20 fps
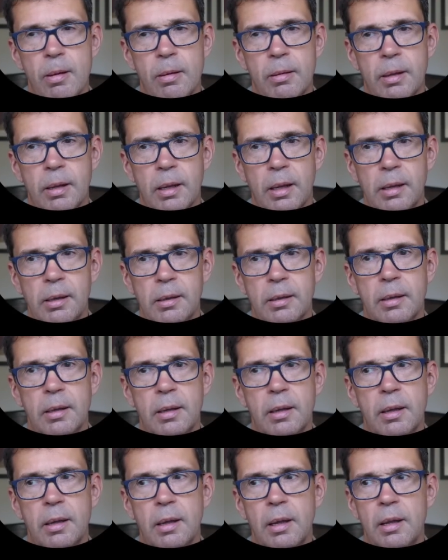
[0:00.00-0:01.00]
Okay.
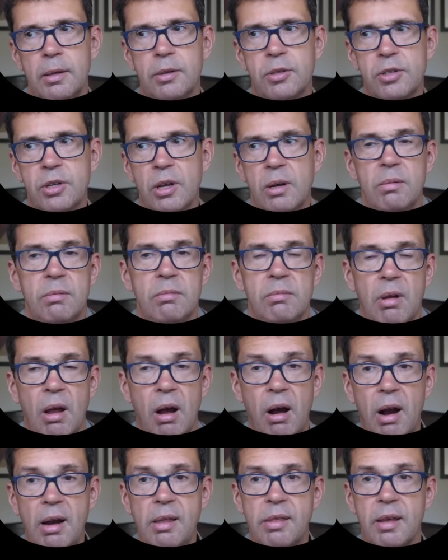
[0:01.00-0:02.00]
And so
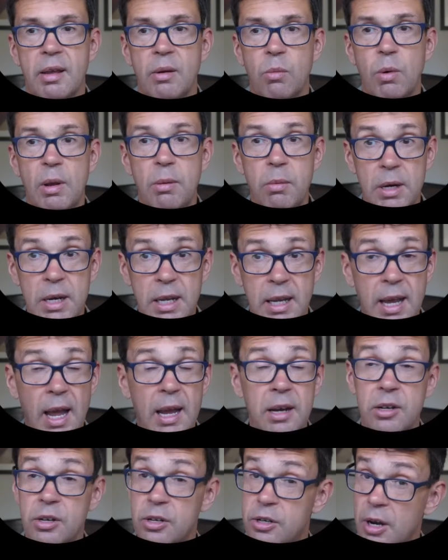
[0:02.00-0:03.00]
I think we would
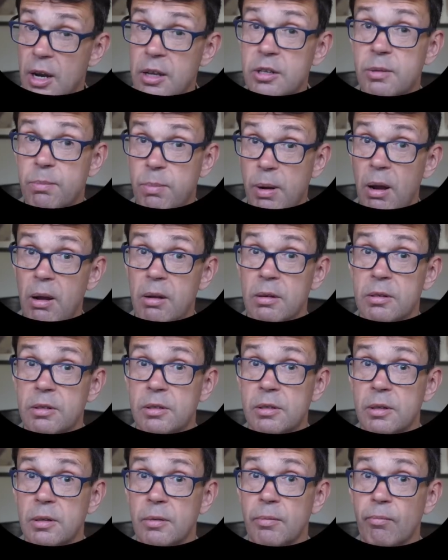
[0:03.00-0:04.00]
again just
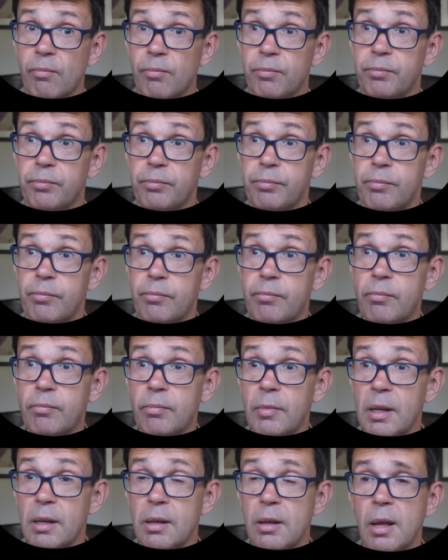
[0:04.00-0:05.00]
pass.
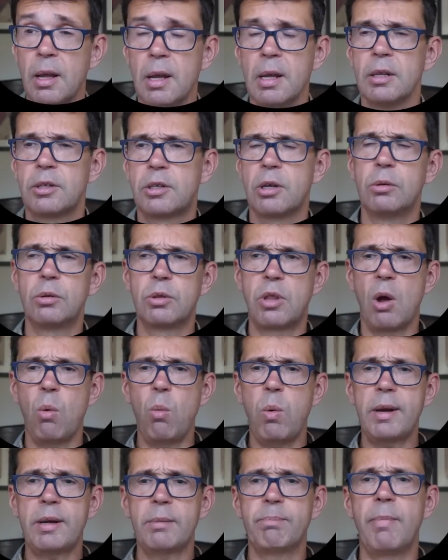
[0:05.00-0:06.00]
So although
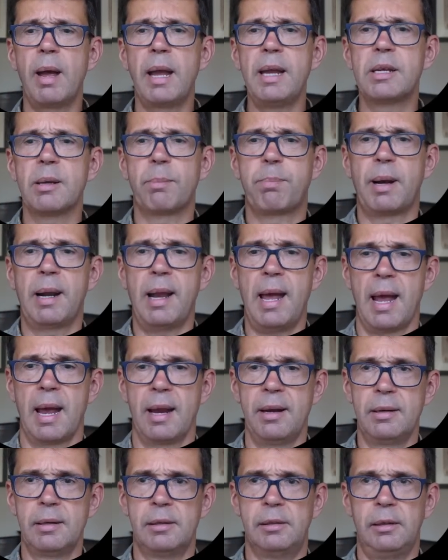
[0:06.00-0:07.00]
we'd made a
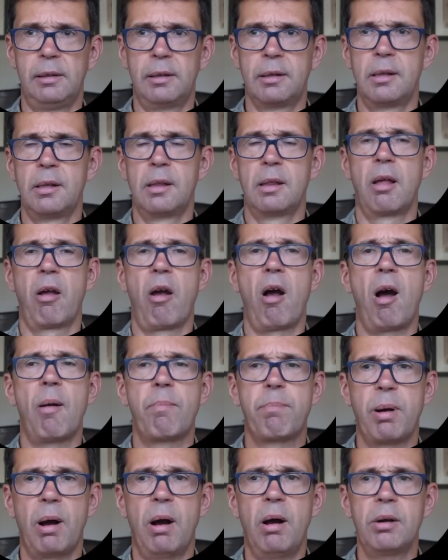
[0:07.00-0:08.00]
plan, our
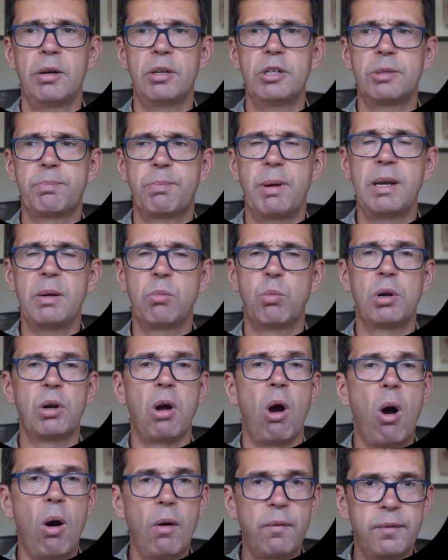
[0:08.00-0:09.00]
partner's bid
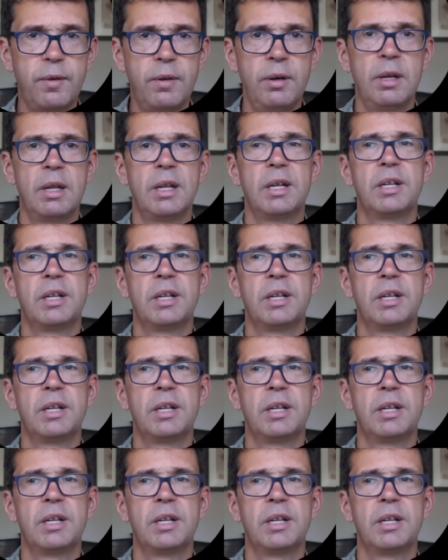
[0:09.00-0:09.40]
will often